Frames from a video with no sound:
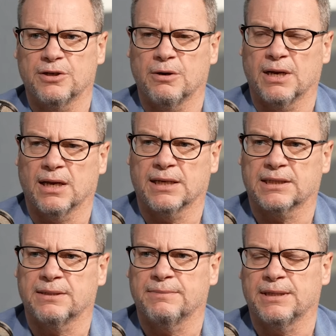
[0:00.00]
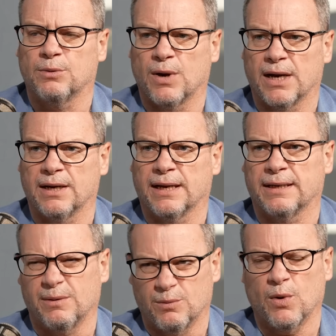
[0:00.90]
know, I liked him and he
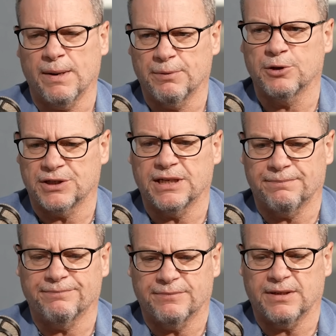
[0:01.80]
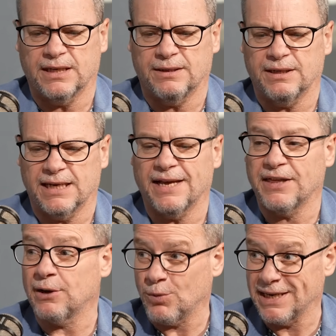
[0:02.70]
won because he had
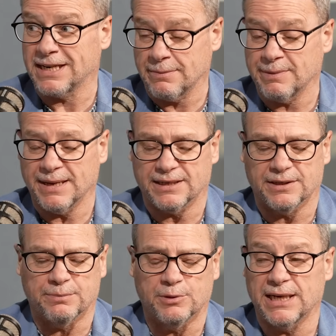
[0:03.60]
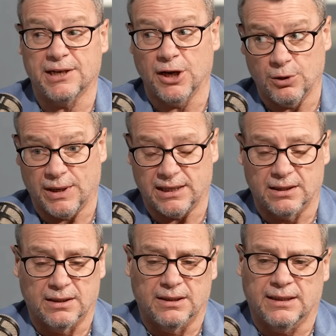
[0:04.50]
that weight coming back to the point he had no weight
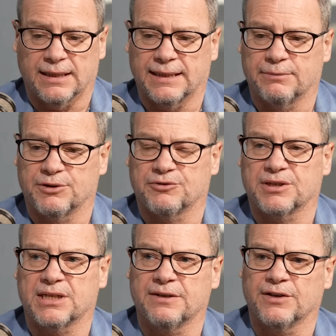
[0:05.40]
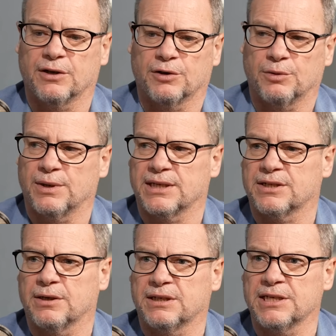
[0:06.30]
and he was receiving a lot of weight.
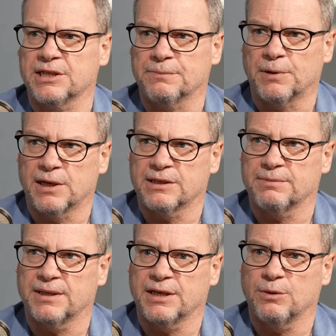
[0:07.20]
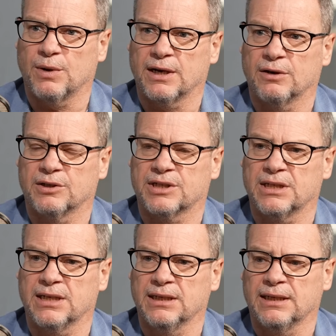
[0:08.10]
So it didn't surprise me that he won last
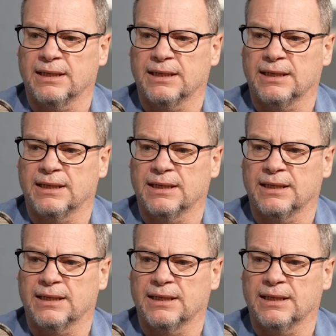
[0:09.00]
year.